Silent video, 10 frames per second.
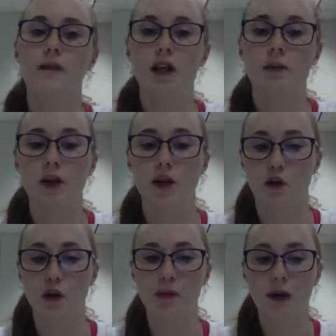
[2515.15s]
get a better
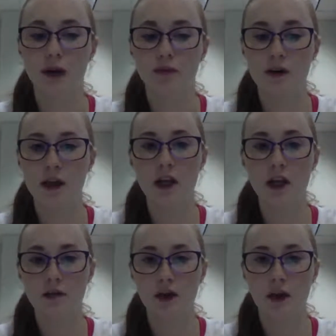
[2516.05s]
grip on
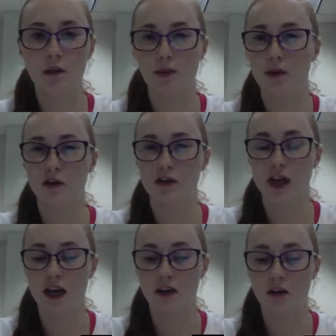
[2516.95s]
everything and helping me
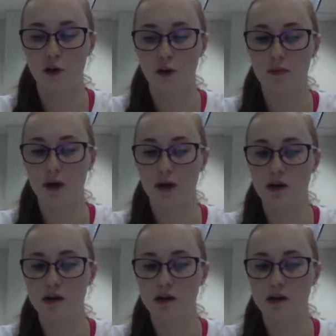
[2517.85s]
understand it a little bit better.